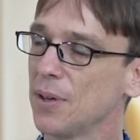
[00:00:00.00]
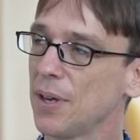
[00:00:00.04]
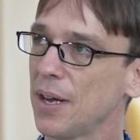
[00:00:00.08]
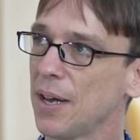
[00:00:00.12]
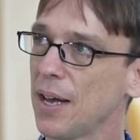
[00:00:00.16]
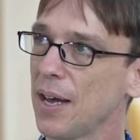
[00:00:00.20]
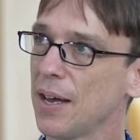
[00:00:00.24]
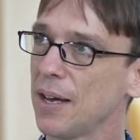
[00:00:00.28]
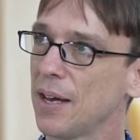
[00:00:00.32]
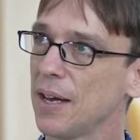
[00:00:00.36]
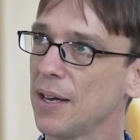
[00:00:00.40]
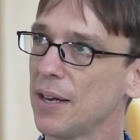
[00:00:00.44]

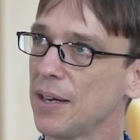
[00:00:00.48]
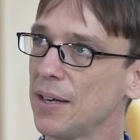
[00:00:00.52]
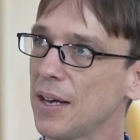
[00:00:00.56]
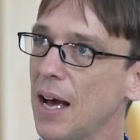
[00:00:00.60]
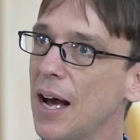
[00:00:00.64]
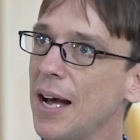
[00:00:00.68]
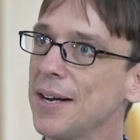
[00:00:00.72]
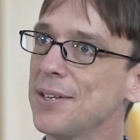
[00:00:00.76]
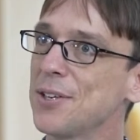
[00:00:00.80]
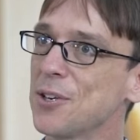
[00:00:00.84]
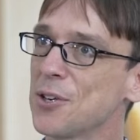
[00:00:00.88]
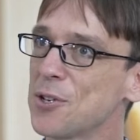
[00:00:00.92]
uh,
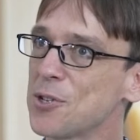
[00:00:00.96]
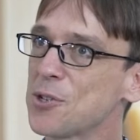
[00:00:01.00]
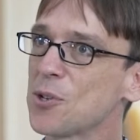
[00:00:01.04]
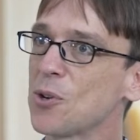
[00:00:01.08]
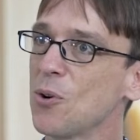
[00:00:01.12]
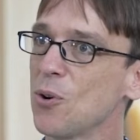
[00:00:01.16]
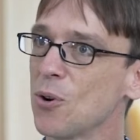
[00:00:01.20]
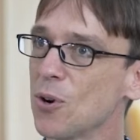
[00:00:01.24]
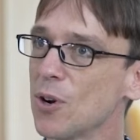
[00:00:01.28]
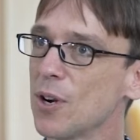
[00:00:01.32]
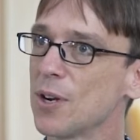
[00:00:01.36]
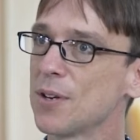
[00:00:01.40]

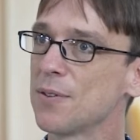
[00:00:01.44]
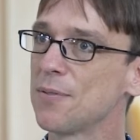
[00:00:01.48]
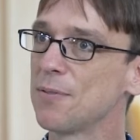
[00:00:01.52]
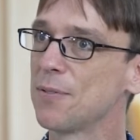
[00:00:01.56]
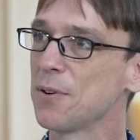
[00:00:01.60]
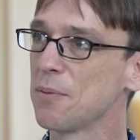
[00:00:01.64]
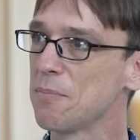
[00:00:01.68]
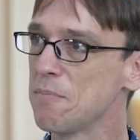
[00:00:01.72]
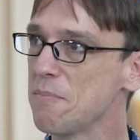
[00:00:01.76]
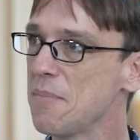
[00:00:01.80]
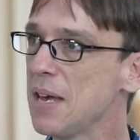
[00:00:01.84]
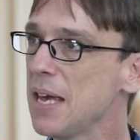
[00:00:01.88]
underscored
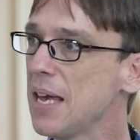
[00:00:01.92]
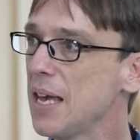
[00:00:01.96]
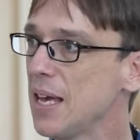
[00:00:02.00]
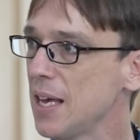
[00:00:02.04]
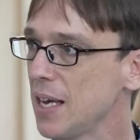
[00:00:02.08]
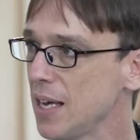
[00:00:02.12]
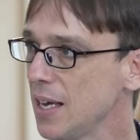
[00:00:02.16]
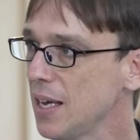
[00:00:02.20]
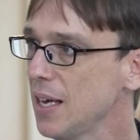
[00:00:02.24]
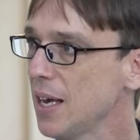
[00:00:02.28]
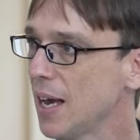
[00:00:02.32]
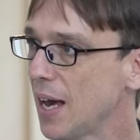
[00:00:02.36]
for
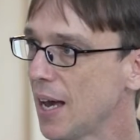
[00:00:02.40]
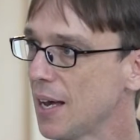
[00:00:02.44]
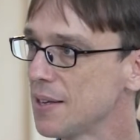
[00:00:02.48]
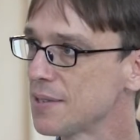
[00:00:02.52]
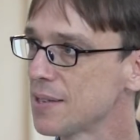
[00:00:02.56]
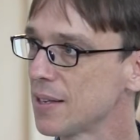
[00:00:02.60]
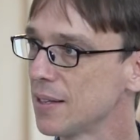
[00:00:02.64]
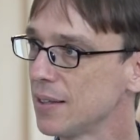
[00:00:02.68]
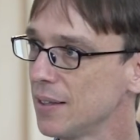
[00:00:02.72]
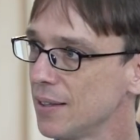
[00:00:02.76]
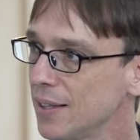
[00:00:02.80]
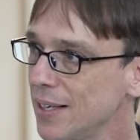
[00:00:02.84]
me
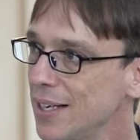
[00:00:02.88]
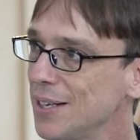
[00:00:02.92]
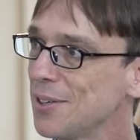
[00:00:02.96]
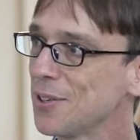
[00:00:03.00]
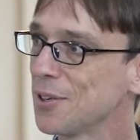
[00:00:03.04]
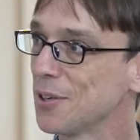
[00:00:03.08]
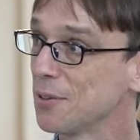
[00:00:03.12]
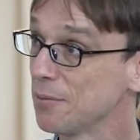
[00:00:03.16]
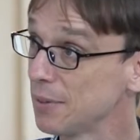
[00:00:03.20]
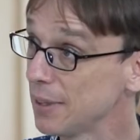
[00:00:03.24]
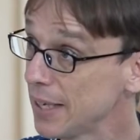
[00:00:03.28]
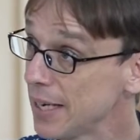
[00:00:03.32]
as a
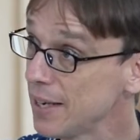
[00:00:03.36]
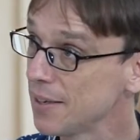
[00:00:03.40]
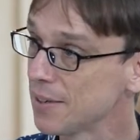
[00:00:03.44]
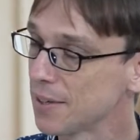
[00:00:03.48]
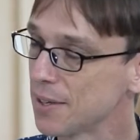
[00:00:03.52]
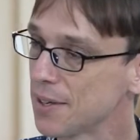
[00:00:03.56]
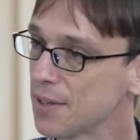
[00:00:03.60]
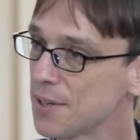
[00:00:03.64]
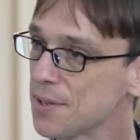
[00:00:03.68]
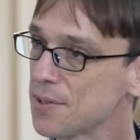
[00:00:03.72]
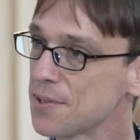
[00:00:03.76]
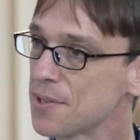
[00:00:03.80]
leader of
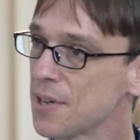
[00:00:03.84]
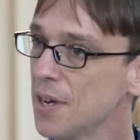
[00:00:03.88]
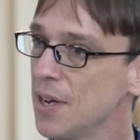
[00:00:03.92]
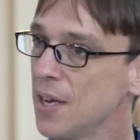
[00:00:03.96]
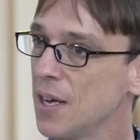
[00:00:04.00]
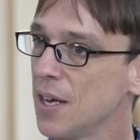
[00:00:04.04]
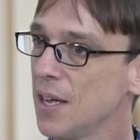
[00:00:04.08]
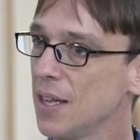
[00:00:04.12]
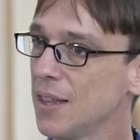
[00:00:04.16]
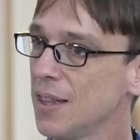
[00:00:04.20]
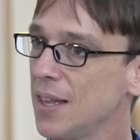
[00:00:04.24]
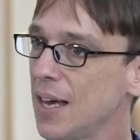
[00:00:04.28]
leaders
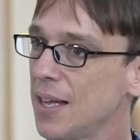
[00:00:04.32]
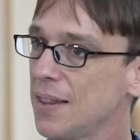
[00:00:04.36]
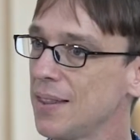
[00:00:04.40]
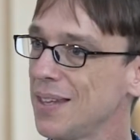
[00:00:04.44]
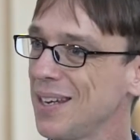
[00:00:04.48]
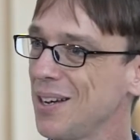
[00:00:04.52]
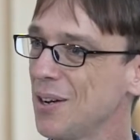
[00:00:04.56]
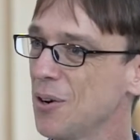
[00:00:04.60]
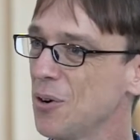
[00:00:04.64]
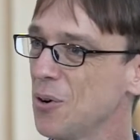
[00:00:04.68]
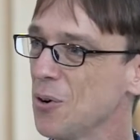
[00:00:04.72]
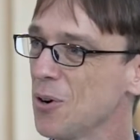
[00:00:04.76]
that
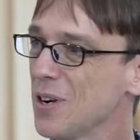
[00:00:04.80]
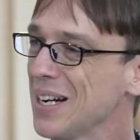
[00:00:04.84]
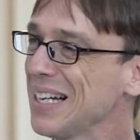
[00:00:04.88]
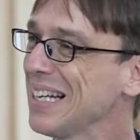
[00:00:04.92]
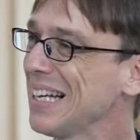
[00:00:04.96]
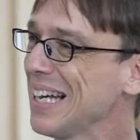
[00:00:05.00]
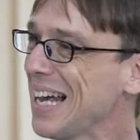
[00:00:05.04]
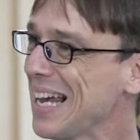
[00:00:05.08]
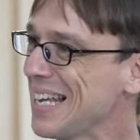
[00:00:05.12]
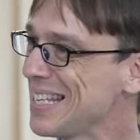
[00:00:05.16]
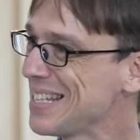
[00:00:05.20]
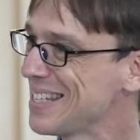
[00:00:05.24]
the
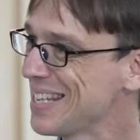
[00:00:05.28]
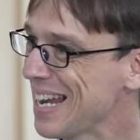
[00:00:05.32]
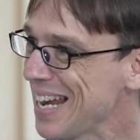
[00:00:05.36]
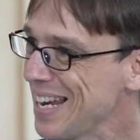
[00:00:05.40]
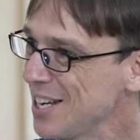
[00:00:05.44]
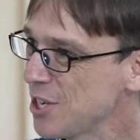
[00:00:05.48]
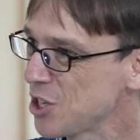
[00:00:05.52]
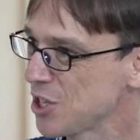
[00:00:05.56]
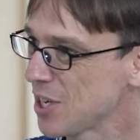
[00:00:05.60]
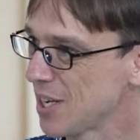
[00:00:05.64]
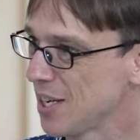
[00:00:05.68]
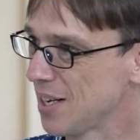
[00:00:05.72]

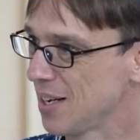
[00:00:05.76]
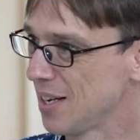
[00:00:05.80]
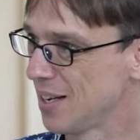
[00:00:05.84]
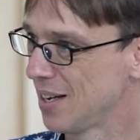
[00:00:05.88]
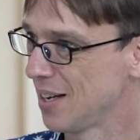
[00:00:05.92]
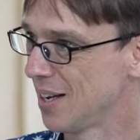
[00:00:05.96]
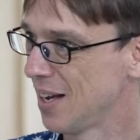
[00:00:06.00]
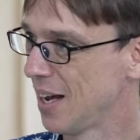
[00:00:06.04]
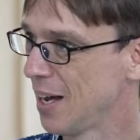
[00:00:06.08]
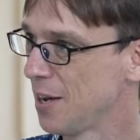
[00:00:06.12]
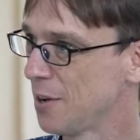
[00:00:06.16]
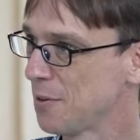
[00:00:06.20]
organization
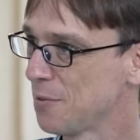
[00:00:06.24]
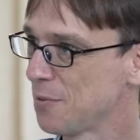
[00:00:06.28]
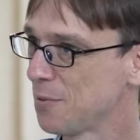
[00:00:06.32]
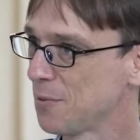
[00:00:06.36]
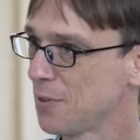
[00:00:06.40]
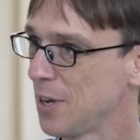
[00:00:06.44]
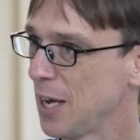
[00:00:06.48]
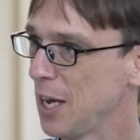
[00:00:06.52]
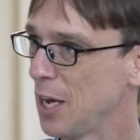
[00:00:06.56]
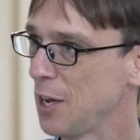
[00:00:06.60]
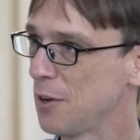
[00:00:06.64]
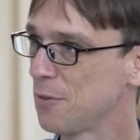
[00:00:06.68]
of,
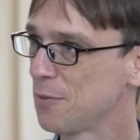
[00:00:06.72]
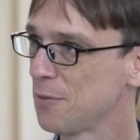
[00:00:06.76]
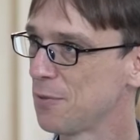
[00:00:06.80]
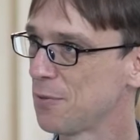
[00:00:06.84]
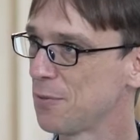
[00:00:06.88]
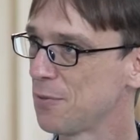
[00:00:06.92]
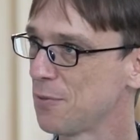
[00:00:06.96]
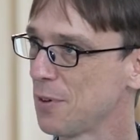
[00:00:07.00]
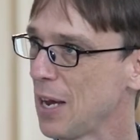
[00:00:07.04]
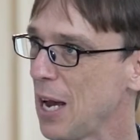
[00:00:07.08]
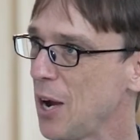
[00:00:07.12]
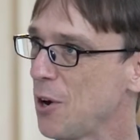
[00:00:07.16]

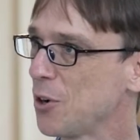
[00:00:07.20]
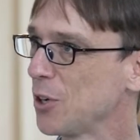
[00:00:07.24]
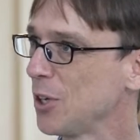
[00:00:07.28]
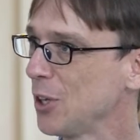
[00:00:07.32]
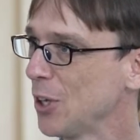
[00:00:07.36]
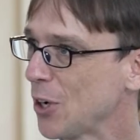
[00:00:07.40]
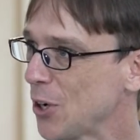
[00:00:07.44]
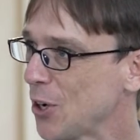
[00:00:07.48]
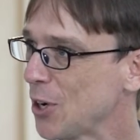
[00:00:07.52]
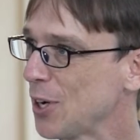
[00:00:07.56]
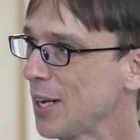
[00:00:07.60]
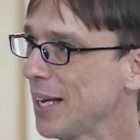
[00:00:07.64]
of our
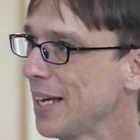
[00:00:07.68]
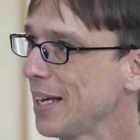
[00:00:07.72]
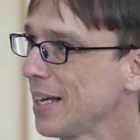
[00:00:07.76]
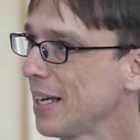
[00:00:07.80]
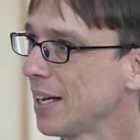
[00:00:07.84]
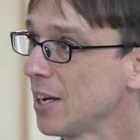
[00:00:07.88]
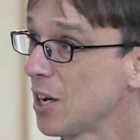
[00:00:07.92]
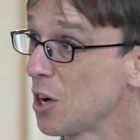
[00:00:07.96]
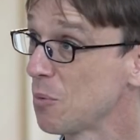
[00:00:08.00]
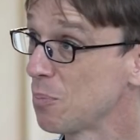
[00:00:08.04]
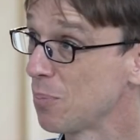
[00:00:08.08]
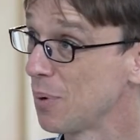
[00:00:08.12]
learning
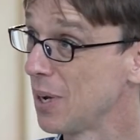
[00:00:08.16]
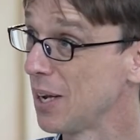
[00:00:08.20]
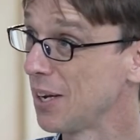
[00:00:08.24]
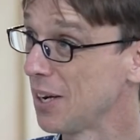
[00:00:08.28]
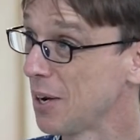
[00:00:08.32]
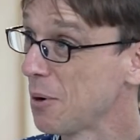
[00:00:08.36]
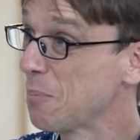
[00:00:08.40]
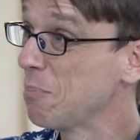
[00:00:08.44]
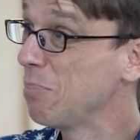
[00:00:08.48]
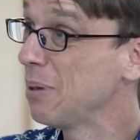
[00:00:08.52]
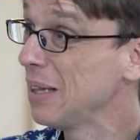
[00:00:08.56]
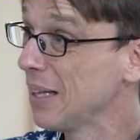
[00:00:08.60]
and our, and
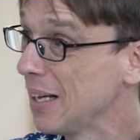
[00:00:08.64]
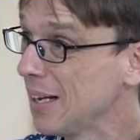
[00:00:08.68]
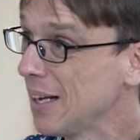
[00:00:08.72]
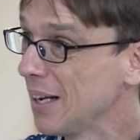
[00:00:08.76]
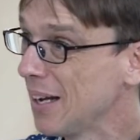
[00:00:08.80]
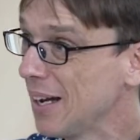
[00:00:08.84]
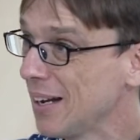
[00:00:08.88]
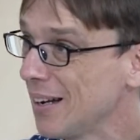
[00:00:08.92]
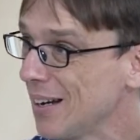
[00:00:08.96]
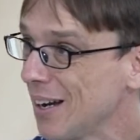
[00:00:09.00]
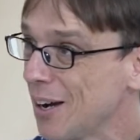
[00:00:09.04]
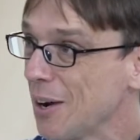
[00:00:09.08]
our, uh, our
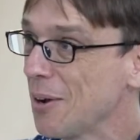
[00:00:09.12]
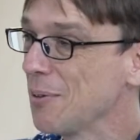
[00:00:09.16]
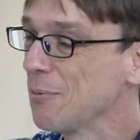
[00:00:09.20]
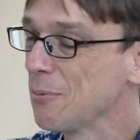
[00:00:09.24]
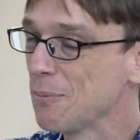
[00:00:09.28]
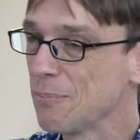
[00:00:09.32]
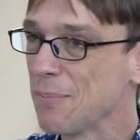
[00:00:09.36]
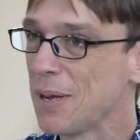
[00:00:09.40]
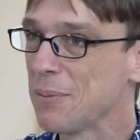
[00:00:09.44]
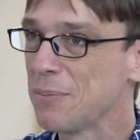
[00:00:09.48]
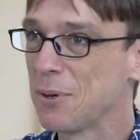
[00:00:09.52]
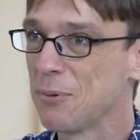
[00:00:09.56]
uh, uh,
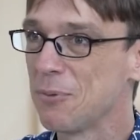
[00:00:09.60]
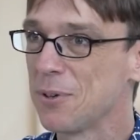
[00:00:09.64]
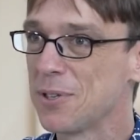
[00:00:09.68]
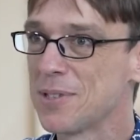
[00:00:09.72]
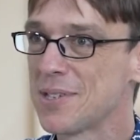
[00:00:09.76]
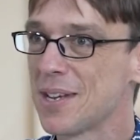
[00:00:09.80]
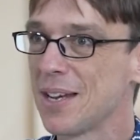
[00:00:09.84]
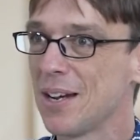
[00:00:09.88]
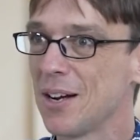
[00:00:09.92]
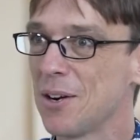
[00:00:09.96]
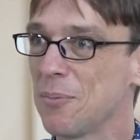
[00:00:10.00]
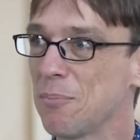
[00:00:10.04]
maybe would
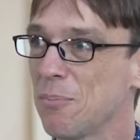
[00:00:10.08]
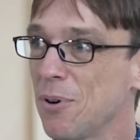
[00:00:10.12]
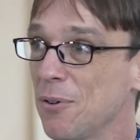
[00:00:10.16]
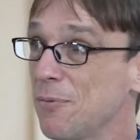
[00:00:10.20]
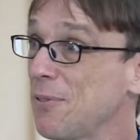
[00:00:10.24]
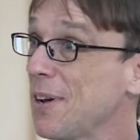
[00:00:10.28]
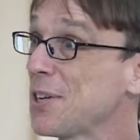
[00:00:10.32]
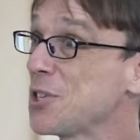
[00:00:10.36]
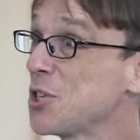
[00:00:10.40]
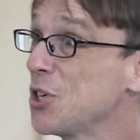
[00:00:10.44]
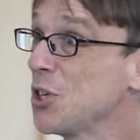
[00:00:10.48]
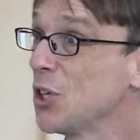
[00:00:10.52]
say our
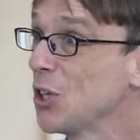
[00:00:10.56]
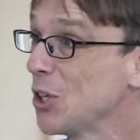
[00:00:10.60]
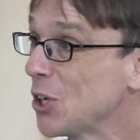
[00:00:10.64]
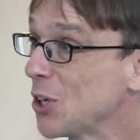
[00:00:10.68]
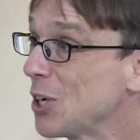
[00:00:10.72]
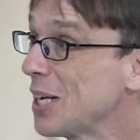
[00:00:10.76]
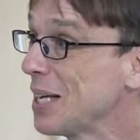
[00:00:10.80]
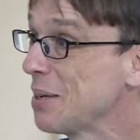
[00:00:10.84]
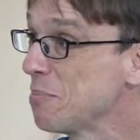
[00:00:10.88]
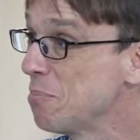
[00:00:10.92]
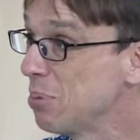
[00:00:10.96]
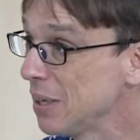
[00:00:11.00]
professional
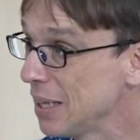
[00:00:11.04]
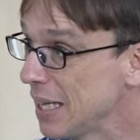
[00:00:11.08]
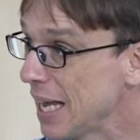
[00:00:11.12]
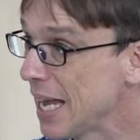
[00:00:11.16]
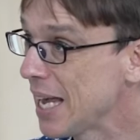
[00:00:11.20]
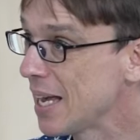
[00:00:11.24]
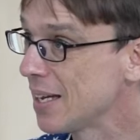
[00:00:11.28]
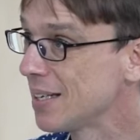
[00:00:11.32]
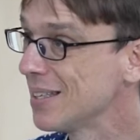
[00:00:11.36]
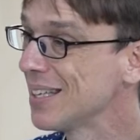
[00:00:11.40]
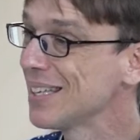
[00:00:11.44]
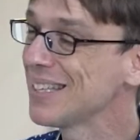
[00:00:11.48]
learning
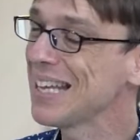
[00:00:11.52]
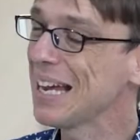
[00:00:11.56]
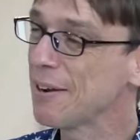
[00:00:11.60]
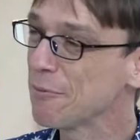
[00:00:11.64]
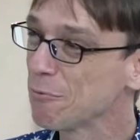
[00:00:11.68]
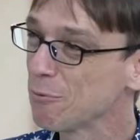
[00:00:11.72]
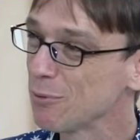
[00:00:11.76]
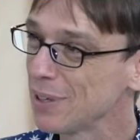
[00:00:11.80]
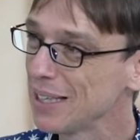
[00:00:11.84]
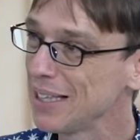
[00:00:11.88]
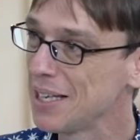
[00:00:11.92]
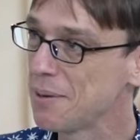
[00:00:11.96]
plan, that that
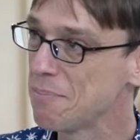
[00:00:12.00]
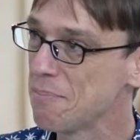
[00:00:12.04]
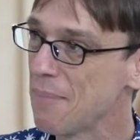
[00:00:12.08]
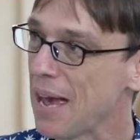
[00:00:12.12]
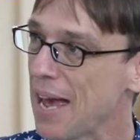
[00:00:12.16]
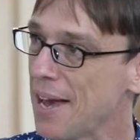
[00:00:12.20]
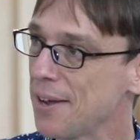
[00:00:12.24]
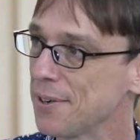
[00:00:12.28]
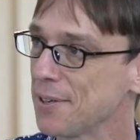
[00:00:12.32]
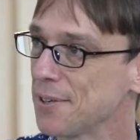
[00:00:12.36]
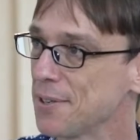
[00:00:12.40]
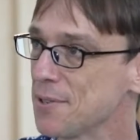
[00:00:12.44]
really
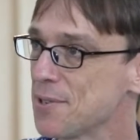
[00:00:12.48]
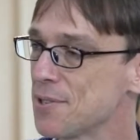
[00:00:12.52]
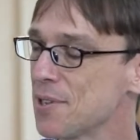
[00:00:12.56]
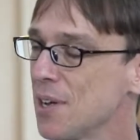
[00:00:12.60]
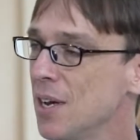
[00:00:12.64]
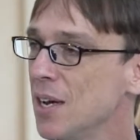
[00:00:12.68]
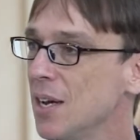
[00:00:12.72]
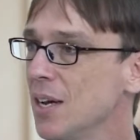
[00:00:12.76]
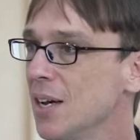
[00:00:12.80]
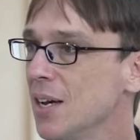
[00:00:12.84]
matters.